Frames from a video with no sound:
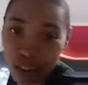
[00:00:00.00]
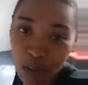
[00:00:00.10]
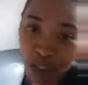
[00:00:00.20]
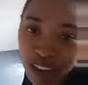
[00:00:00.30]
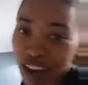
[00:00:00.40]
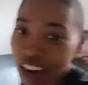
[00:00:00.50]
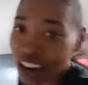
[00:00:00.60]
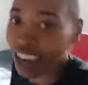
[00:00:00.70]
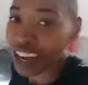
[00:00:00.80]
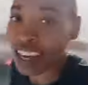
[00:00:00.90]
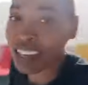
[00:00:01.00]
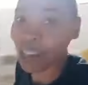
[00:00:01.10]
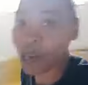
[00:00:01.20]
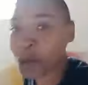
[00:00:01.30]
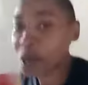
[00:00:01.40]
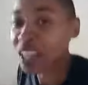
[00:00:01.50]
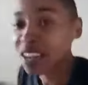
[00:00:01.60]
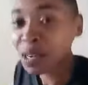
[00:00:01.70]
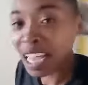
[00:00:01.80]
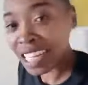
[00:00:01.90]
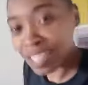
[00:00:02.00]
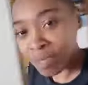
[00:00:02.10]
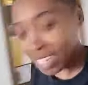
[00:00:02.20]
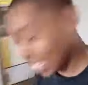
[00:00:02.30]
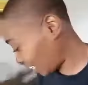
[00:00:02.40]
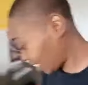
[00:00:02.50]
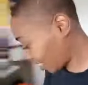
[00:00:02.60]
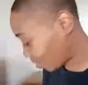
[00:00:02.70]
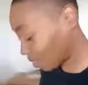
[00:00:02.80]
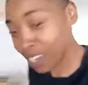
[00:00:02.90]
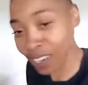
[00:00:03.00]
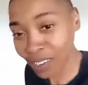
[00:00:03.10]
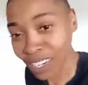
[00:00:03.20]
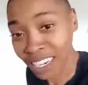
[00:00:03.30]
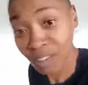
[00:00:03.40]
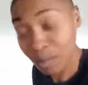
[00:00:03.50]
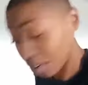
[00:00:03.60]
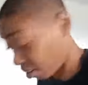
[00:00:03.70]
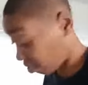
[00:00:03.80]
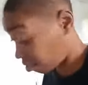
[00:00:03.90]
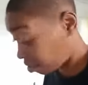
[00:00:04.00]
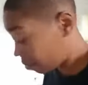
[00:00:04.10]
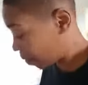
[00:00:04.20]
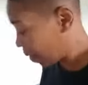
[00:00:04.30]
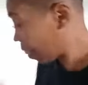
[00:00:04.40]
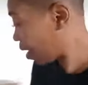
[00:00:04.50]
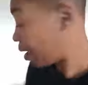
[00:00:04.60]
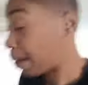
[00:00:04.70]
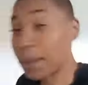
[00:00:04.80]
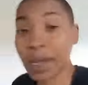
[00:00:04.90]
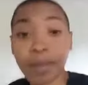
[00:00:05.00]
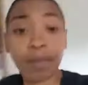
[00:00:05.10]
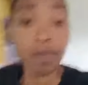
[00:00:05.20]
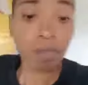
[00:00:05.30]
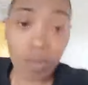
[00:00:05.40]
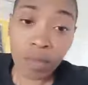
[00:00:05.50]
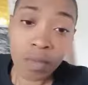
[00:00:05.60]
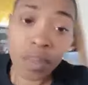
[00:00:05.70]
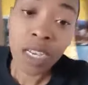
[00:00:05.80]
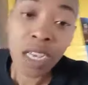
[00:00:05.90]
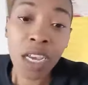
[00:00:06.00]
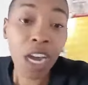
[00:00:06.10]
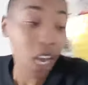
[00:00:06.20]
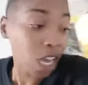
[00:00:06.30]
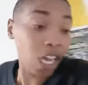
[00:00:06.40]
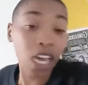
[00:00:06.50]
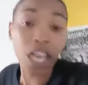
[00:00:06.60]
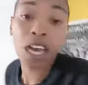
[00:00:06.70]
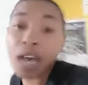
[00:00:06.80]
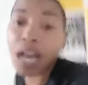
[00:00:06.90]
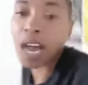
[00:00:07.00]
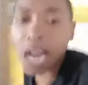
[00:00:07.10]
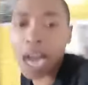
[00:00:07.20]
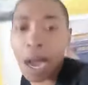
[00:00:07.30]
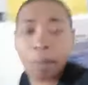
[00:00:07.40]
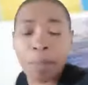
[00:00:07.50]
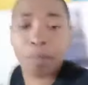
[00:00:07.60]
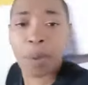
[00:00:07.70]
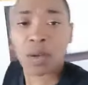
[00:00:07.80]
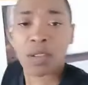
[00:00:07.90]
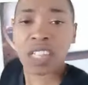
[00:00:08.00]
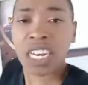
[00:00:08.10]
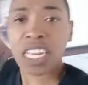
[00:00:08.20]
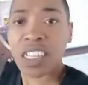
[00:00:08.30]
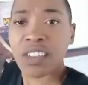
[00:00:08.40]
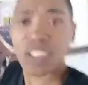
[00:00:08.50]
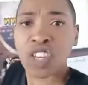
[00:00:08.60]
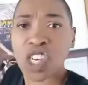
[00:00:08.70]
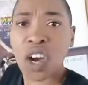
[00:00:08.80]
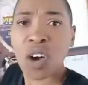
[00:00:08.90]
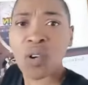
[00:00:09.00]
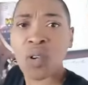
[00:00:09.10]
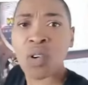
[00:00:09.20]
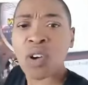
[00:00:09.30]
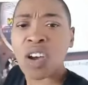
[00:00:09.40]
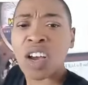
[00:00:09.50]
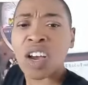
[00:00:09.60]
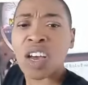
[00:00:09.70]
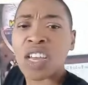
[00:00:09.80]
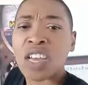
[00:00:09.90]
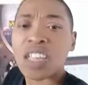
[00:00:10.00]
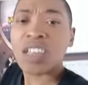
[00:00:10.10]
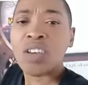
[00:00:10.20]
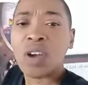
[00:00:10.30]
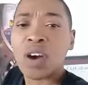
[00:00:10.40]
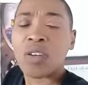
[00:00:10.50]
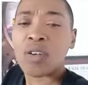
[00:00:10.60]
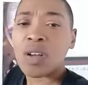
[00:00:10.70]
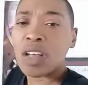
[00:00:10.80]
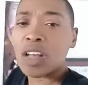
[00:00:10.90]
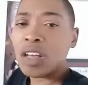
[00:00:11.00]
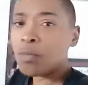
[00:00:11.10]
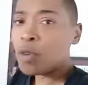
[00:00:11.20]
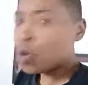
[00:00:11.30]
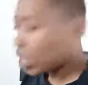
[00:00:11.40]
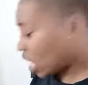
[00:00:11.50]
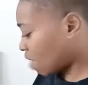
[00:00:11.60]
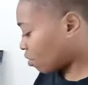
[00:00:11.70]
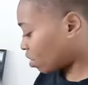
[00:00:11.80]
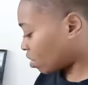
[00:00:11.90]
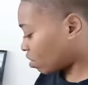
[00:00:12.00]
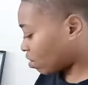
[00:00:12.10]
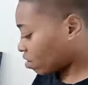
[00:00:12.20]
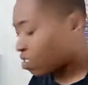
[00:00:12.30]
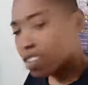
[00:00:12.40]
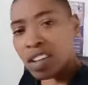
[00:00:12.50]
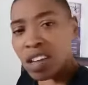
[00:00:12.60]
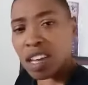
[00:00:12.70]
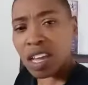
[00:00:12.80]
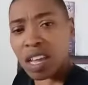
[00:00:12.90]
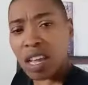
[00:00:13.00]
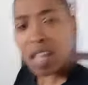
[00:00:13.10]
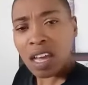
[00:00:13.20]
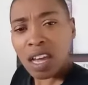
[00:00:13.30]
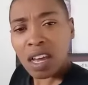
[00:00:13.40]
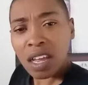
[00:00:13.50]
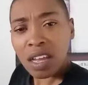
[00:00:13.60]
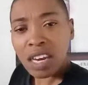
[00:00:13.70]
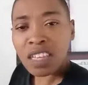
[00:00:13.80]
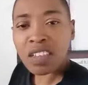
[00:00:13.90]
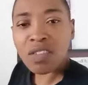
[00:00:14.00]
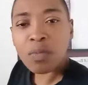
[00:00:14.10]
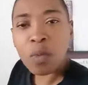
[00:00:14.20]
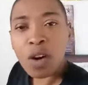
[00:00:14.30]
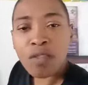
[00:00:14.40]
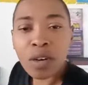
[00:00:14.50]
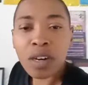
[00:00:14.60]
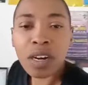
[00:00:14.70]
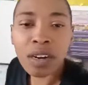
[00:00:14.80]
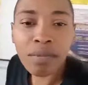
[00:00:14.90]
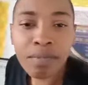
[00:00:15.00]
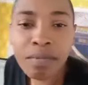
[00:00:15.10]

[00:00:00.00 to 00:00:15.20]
a bitch. So we got some things going on in the works, but uh, I'm posting this to show. You know, I'm going live on this to this is more for